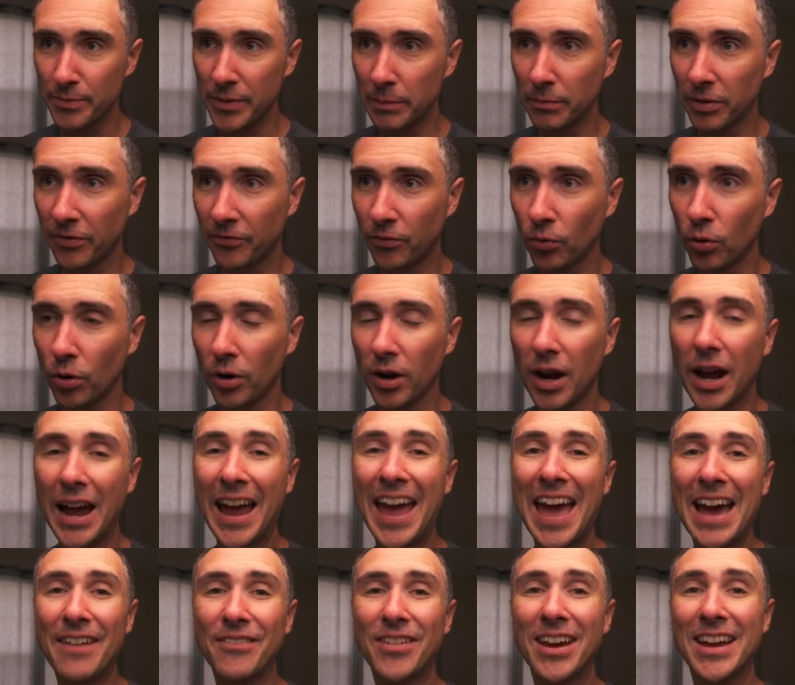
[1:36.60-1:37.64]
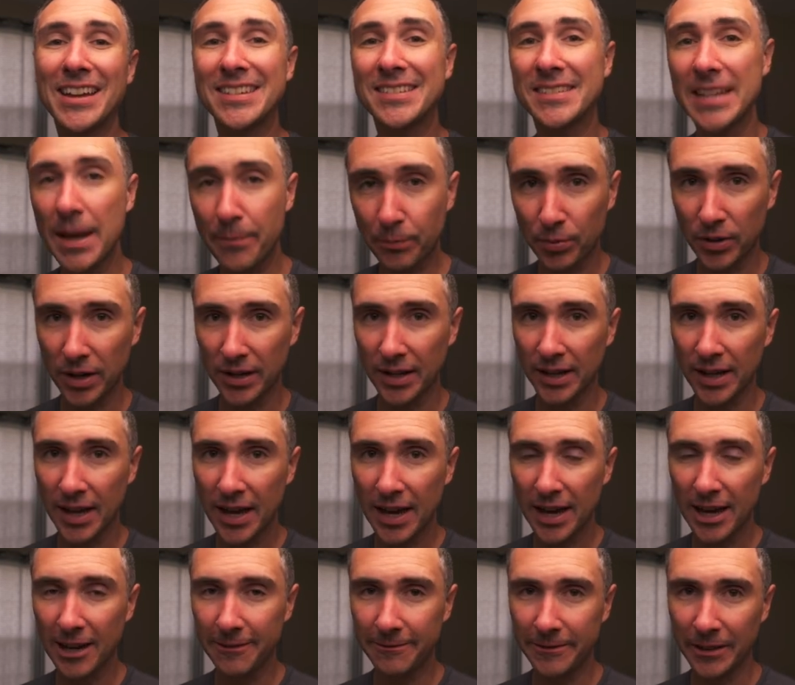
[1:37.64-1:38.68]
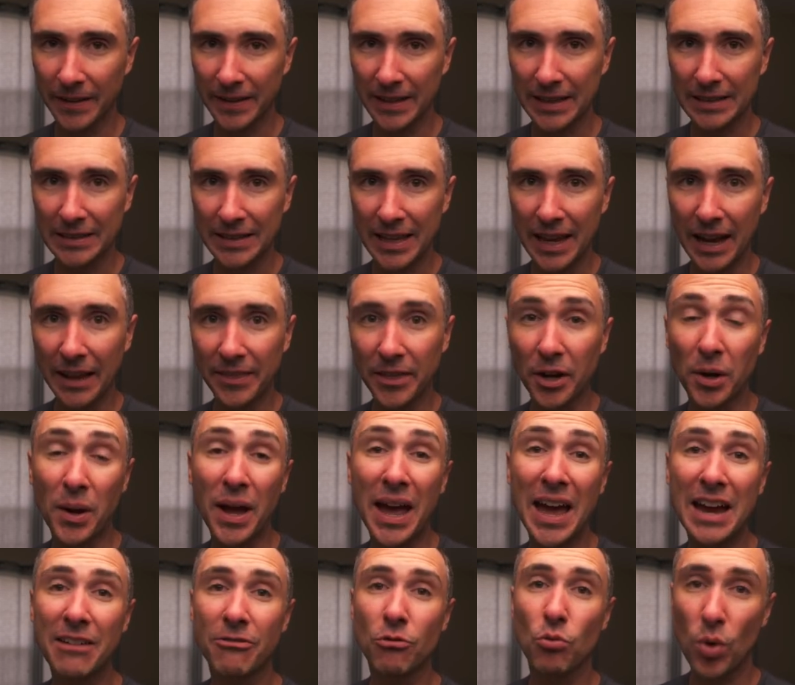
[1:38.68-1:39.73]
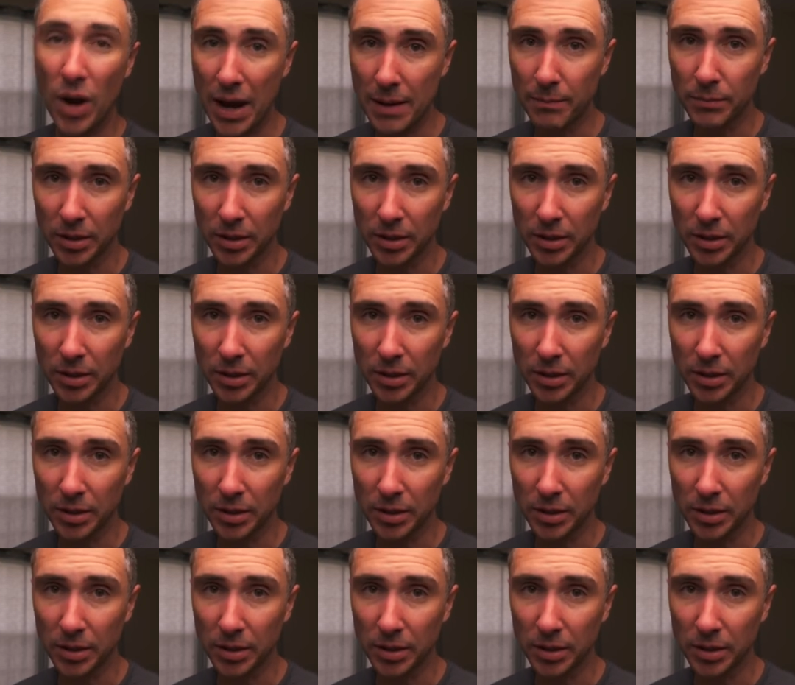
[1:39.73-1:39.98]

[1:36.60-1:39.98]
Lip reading: them before, I have a separate affiliate link that I'll have right